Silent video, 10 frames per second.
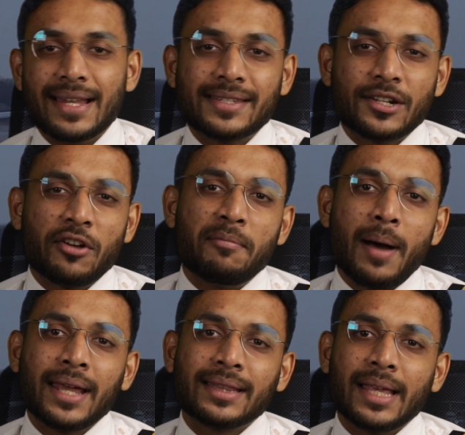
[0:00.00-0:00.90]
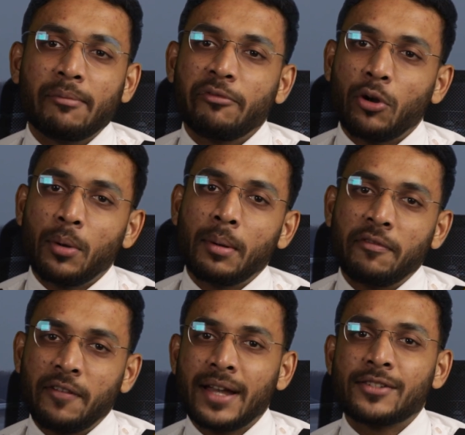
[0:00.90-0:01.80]
instead of buying them from your
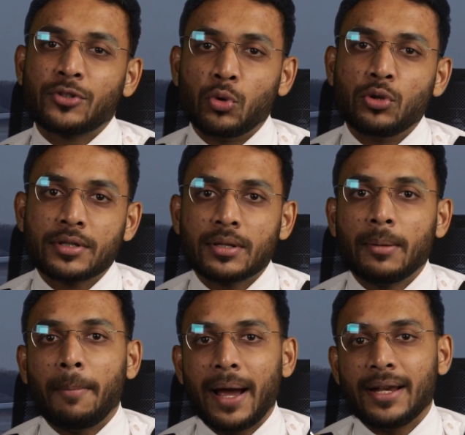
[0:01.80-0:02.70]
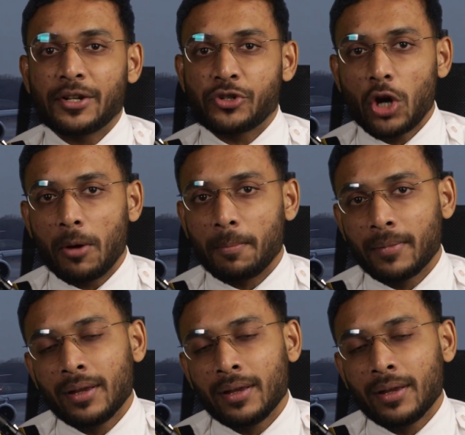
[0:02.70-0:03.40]
flight school's pilot shop.